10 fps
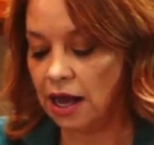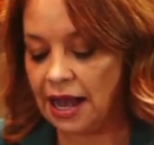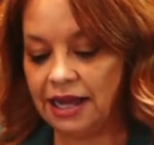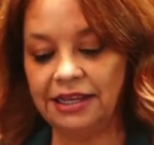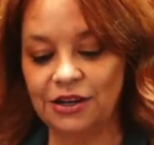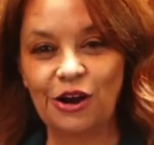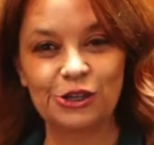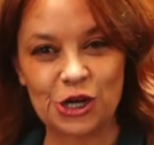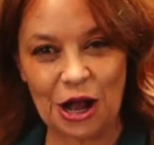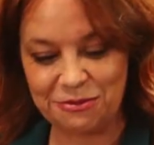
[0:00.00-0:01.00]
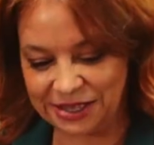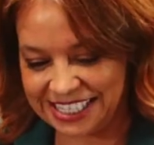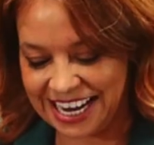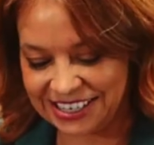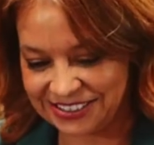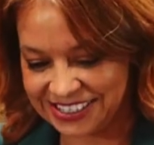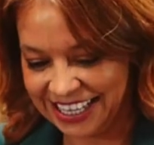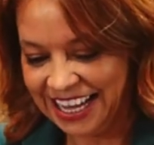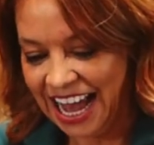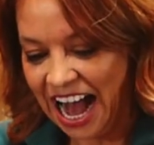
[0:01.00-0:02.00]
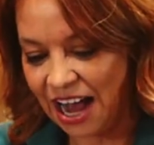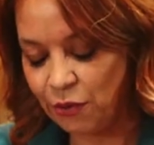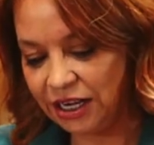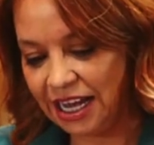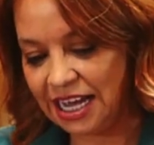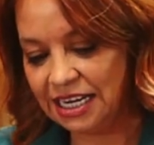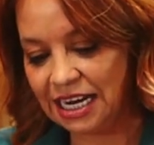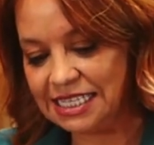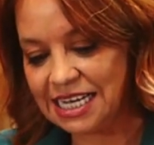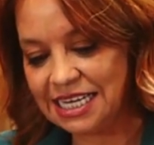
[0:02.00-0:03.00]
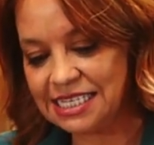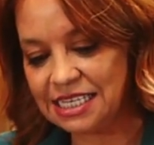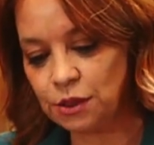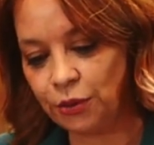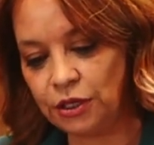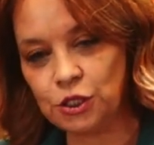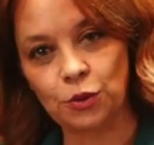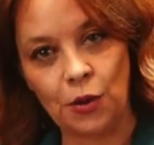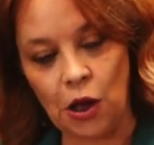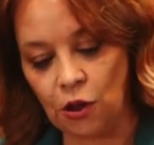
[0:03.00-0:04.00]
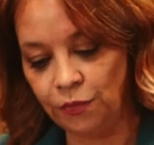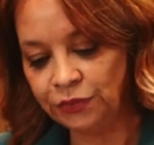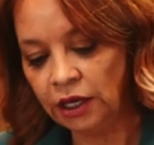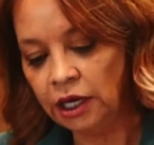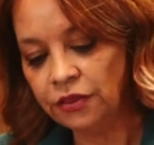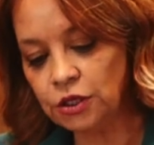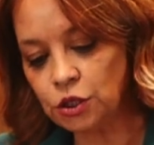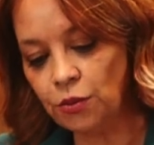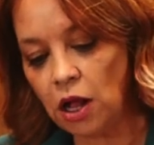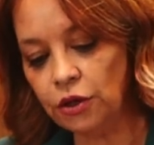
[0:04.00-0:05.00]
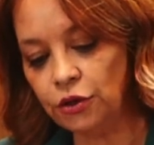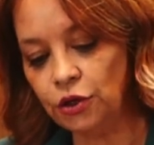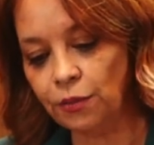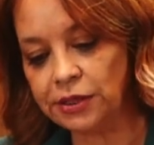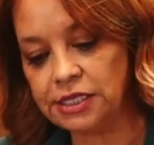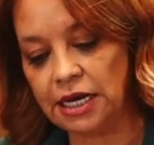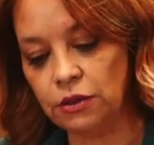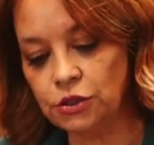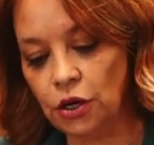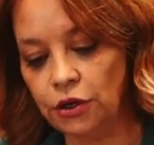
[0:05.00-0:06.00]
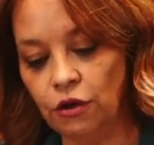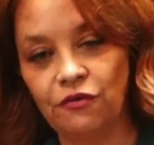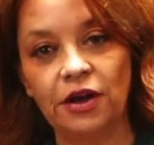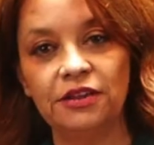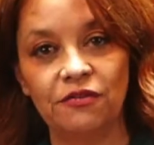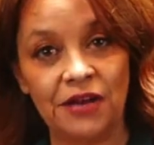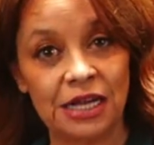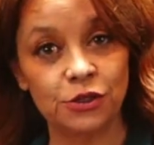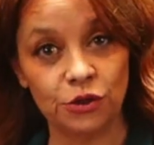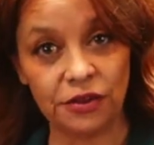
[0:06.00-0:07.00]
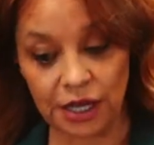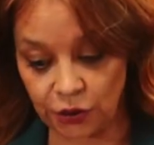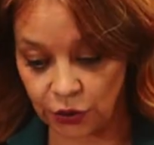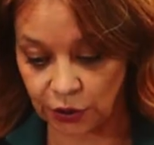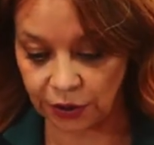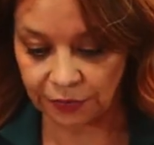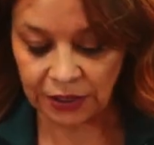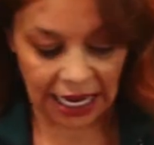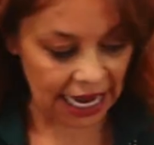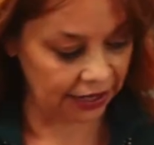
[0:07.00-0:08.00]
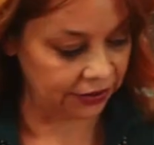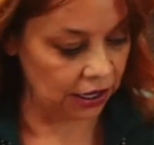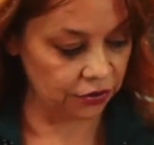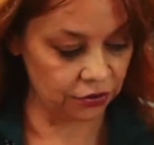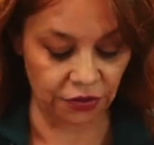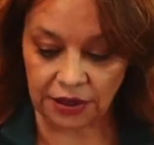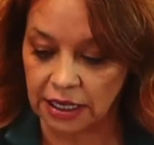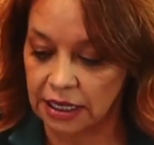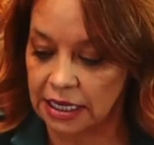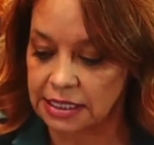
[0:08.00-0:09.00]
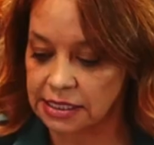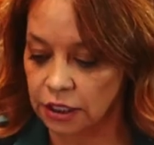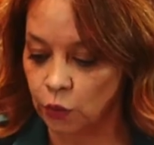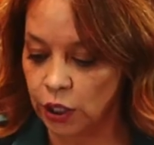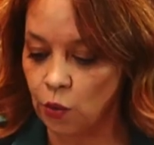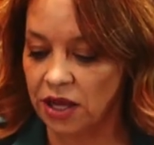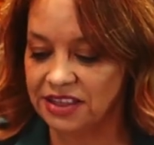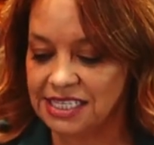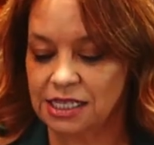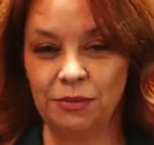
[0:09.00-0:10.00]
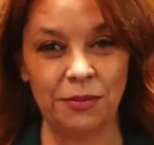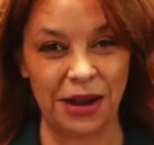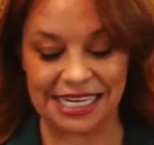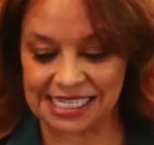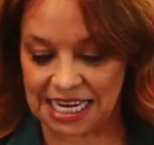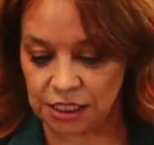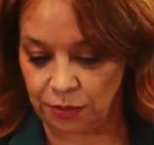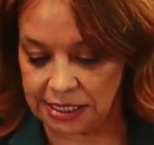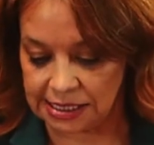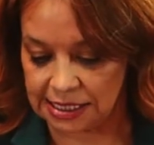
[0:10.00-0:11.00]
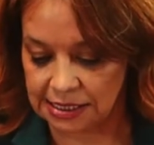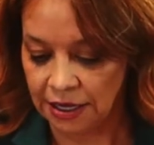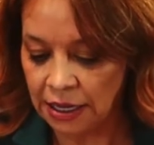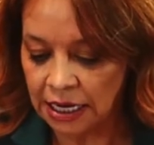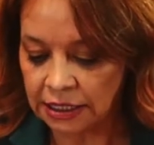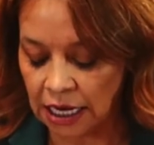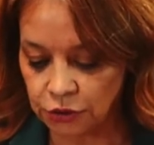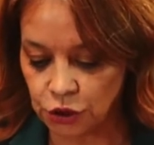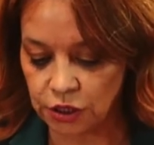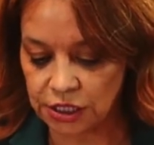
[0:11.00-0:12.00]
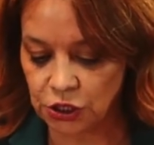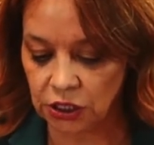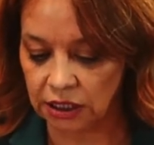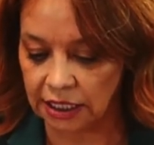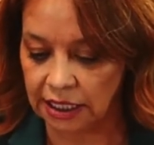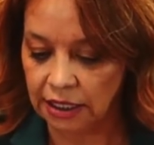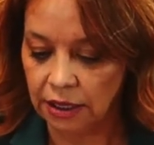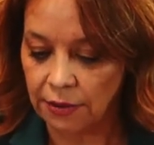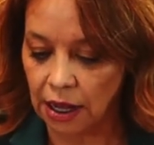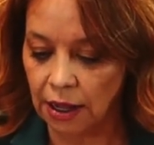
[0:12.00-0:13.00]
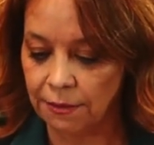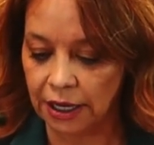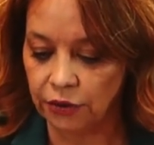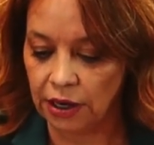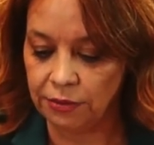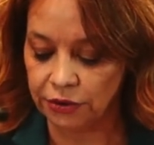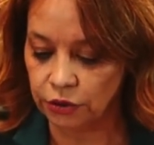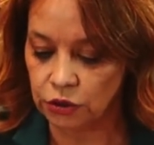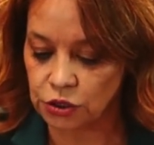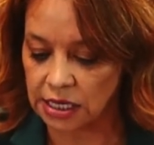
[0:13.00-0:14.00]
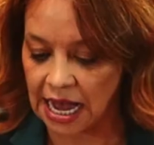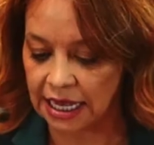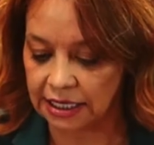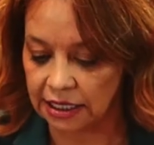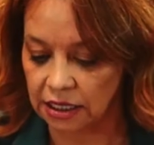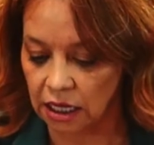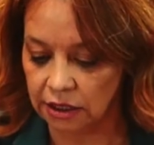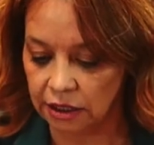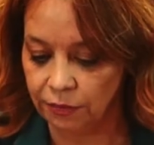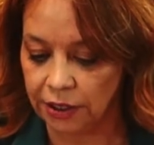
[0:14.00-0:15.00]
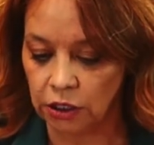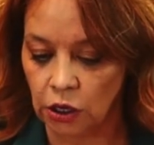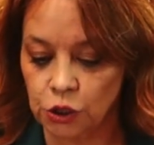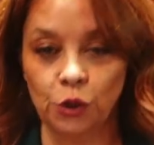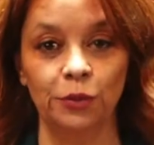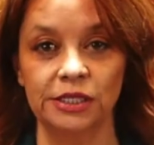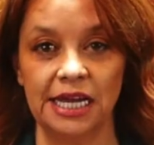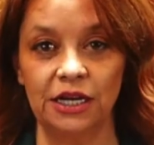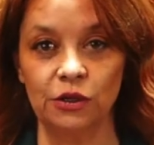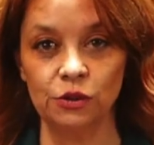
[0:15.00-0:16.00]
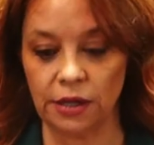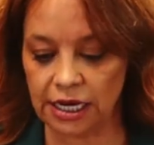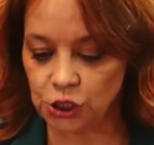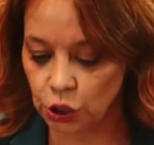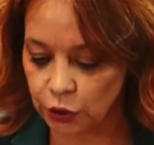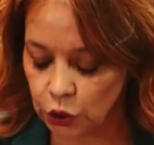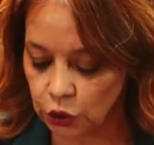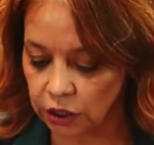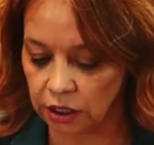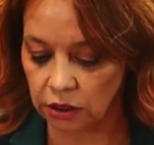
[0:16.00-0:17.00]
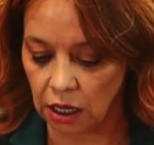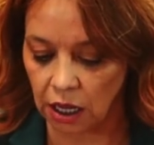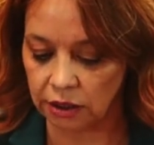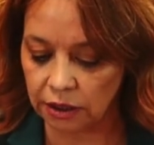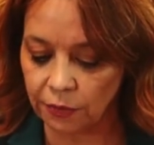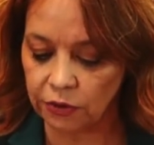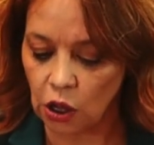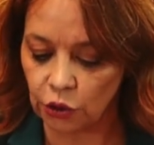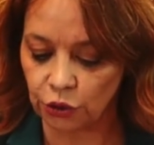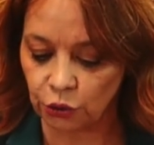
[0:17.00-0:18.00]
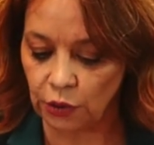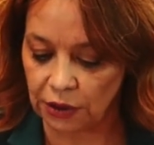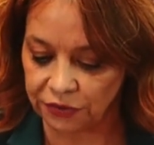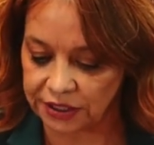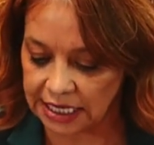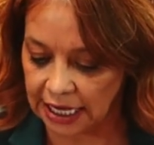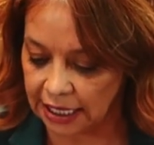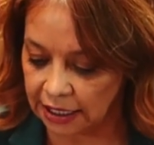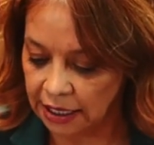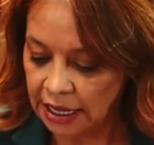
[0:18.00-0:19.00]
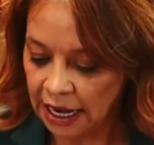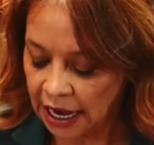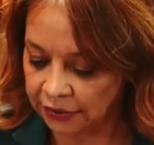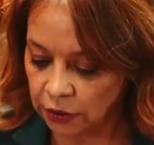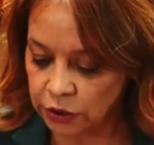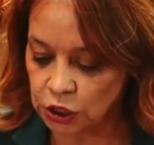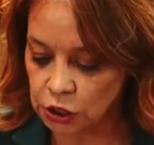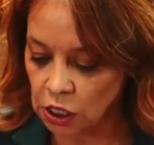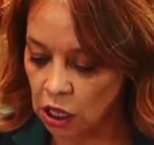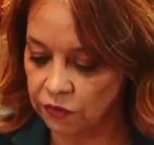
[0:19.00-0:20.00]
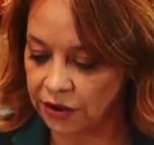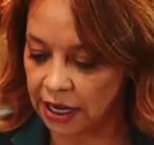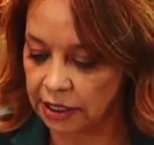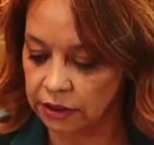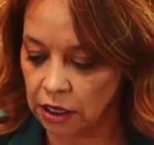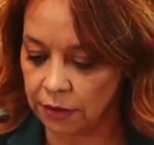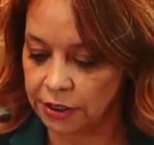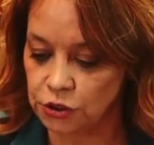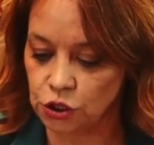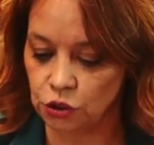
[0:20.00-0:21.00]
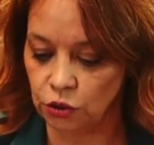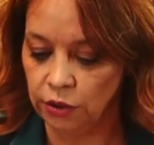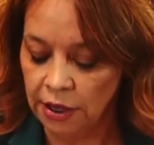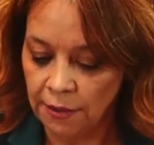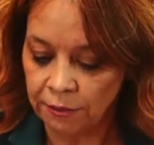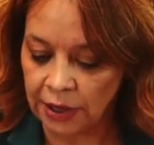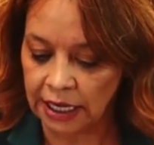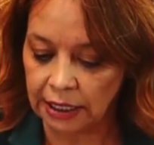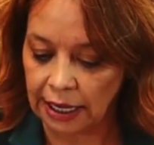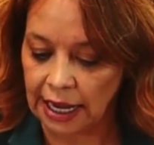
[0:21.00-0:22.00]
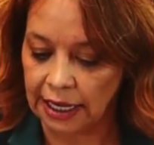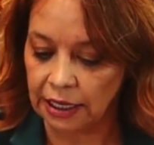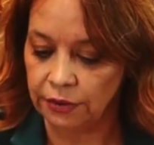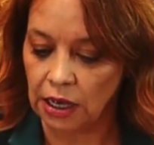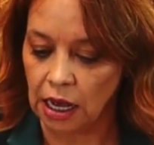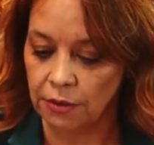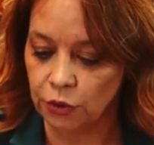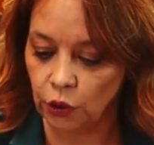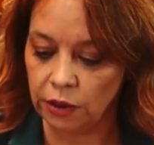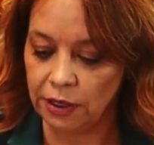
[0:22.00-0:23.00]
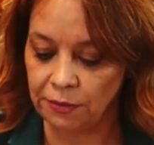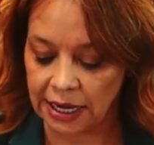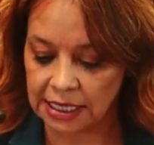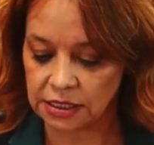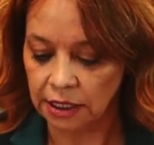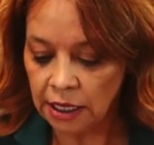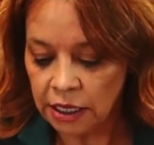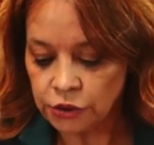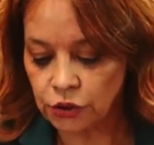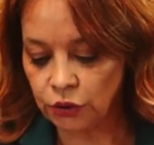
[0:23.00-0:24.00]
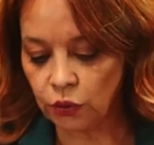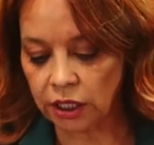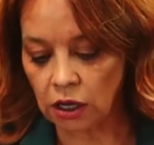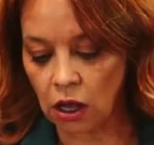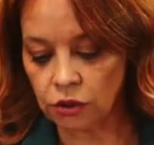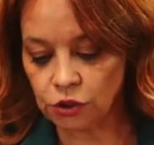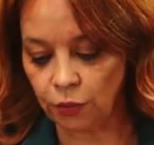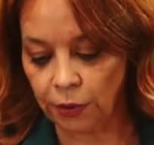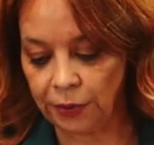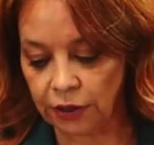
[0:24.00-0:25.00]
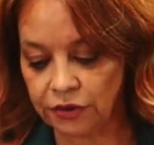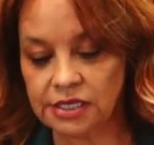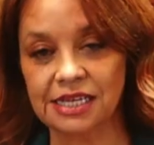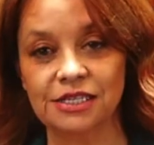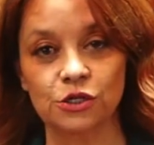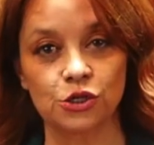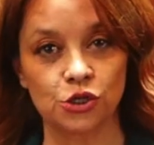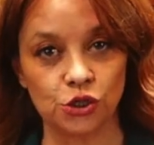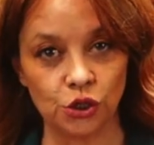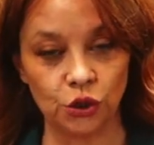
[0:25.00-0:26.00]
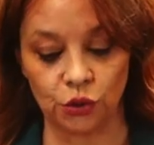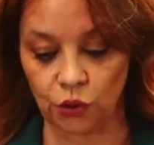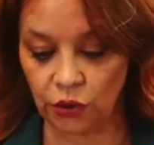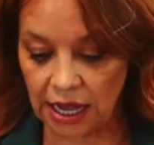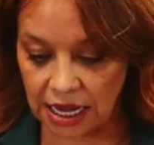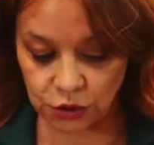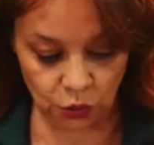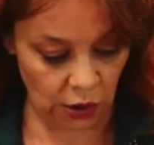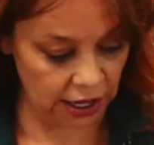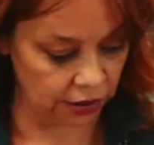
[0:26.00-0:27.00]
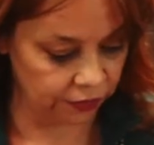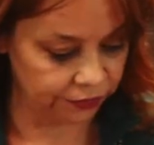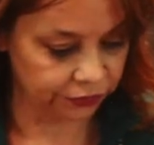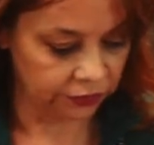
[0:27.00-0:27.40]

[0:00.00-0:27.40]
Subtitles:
add in our chopped potatoes. I went ahead and I diced these pretty small. The smaller your potatoes are, you'll find the faster that they cook. And the other thing is that we want these to be bite-sized pieces. Now, traditionally, my grandmother used to add in a little bit larger potatoes, and she would cook it a little longer throughout the day, and they would dissolve and come into make a creamy base. So you can also prepare this as a stew as well.